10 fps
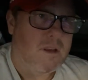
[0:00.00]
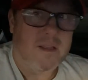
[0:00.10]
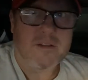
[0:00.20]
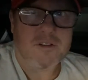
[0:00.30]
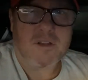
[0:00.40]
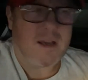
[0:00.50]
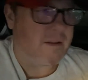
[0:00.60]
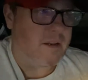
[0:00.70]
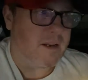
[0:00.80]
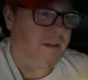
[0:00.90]
And
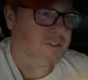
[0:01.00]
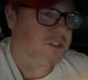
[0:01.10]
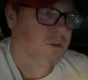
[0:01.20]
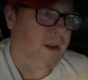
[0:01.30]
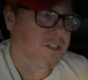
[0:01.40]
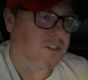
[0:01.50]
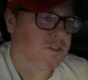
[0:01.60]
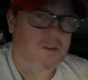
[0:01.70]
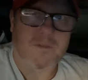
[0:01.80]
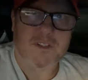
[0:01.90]
I've just scratched the
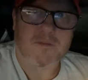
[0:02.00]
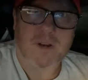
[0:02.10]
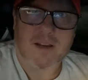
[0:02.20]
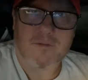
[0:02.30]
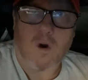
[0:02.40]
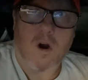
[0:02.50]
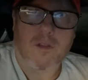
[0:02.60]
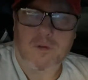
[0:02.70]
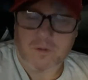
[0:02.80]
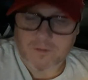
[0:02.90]
surface of what I've
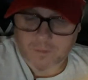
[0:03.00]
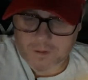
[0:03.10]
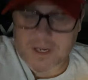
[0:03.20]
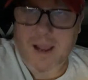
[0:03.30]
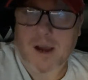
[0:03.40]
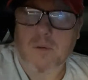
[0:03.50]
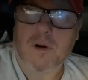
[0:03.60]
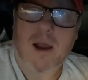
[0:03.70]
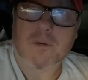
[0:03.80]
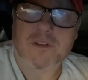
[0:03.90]
gone through in the first
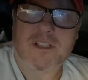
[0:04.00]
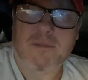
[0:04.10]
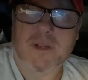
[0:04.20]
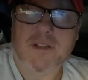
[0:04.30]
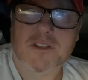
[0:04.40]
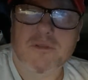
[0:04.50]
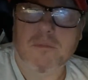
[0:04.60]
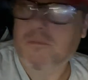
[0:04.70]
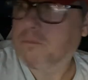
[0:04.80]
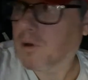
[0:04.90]
hour and 10 minutes of
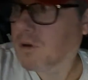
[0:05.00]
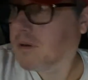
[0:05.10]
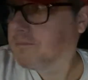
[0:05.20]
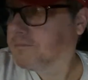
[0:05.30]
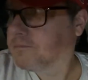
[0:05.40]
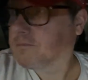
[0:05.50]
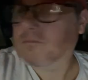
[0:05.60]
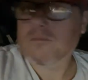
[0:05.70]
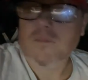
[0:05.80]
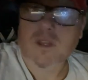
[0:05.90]
the book.
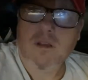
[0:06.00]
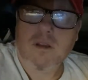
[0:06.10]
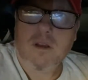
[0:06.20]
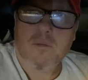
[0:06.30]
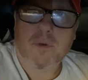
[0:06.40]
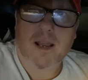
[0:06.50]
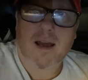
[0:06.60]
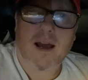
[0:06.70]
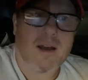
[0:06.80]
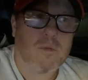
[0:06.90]
But
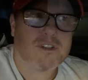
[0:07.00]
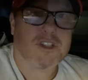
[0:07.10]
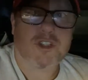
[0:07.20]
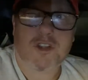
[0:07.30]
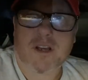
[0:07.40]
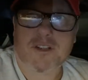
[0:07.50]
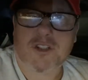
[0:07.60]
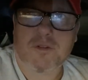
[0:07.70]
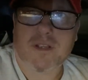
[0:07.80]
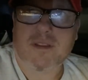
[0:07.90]
I would
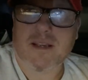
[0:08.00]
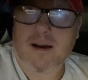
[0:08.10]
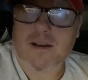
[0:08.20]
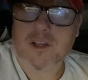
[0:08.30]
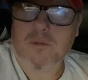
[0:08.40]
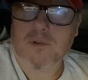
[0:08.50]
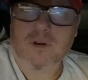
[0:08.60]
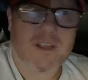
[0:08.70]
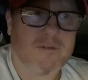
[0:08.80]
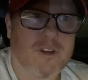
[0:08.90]
suggest you get the
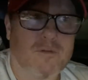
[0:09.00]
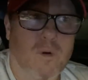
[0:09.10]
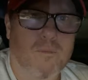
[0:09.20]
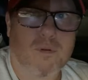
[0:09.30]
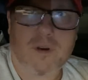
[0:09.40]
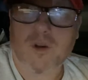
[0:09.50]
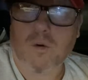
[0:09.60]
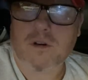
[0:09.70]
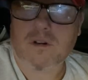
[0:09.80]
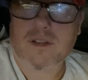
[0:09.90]
audiobook. If you've
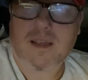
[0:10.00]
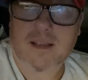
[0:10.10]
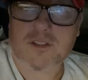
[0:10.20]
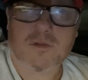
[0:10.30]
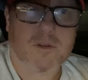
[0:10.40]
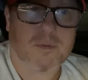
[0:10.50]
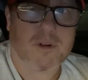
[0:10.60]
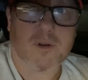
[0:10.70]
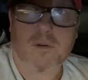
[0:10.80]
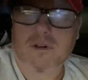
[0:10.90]
pre-ordered, cancel the
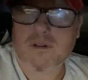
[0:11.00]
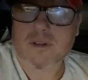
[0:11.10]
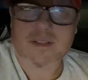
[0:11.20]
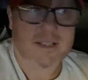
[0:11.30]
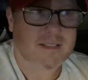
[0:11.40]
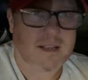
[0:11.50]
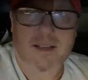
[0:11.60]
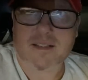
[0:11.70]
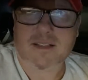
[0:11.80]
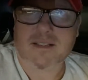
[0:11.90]
pre-order, because
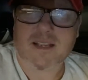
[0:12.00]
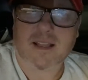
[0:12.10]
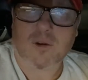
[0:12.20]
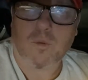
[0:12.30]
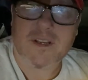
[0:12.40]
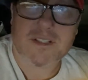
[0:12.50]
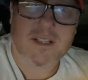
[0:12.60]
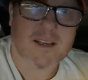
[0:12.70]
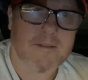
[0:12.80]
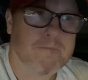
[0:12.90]
it's going to take like weeks
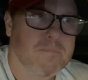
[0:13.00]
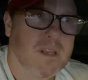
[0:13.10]
to get,